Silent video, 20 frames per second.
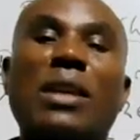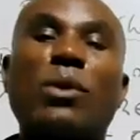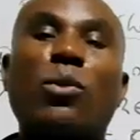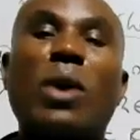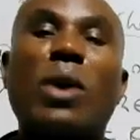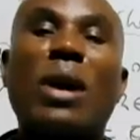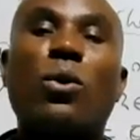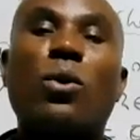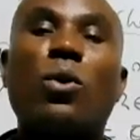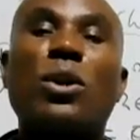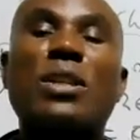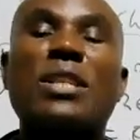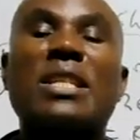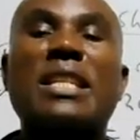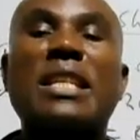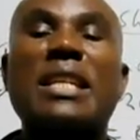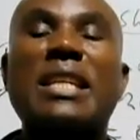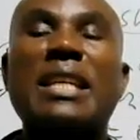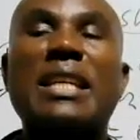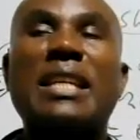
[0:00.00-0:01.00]
was
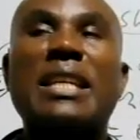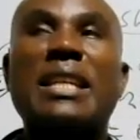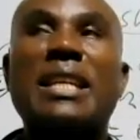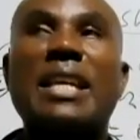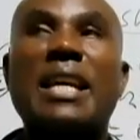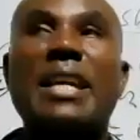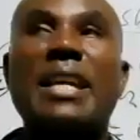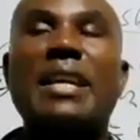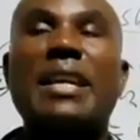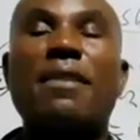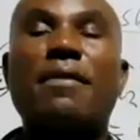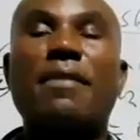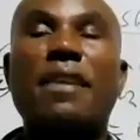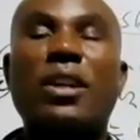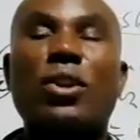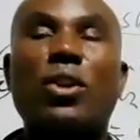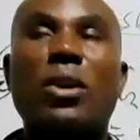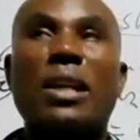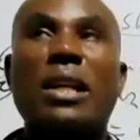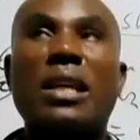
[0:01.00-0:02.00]
still in the
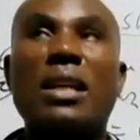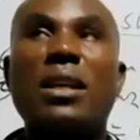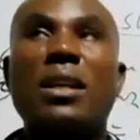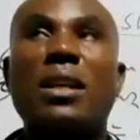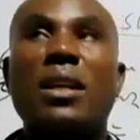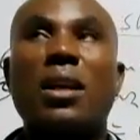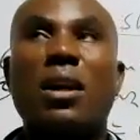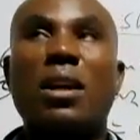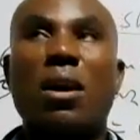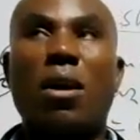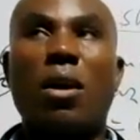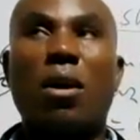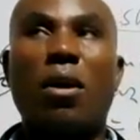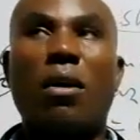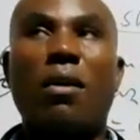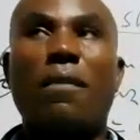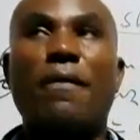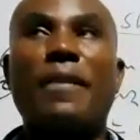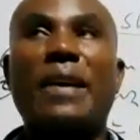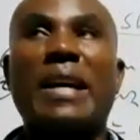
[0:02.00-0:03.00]
inventory
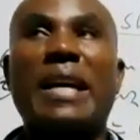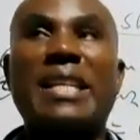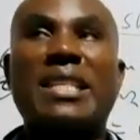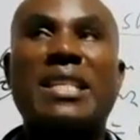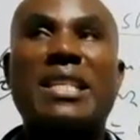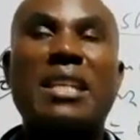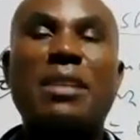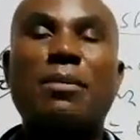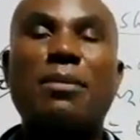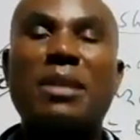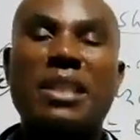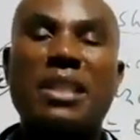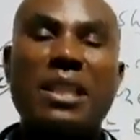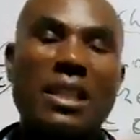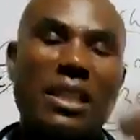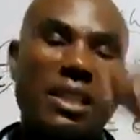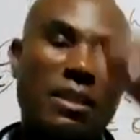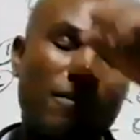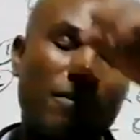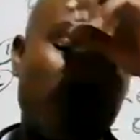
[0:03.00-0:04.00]
of S
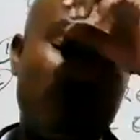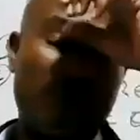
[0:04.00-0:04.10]
Limited.